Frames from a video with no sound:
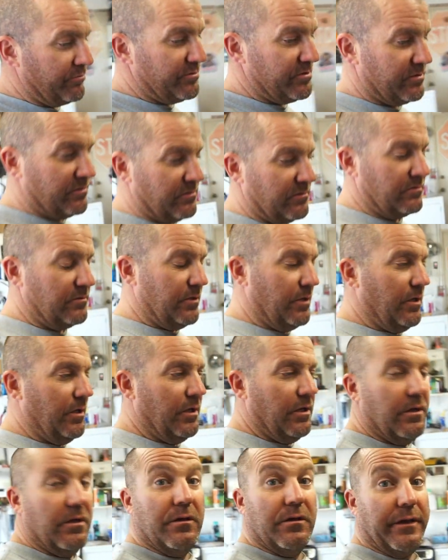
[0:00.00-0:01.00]
So
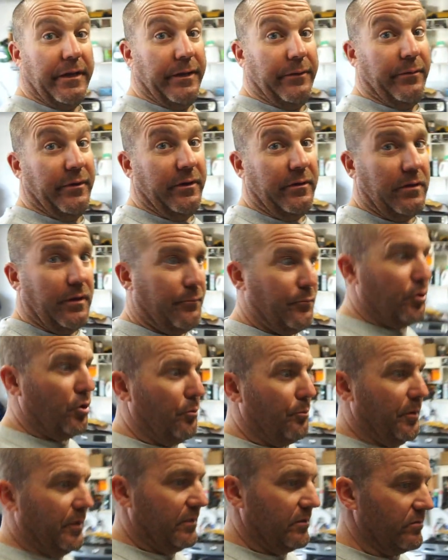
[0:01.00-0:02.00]
anyway, I'm gonna go
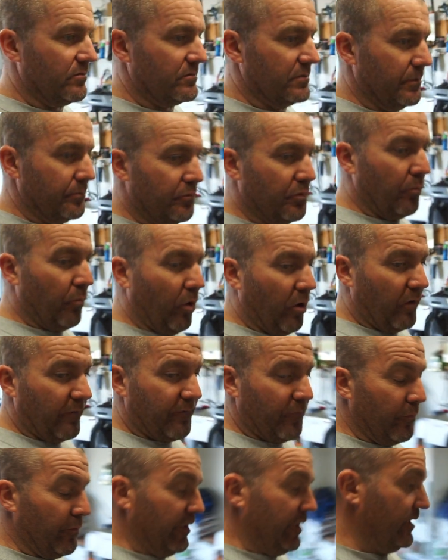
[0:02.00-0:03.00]
pick those up tomorrow
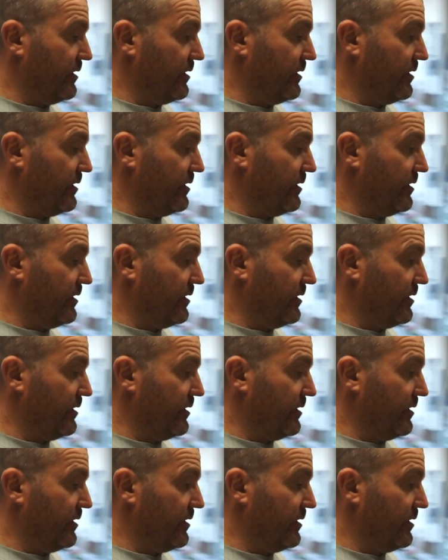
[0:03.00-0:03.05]
for me,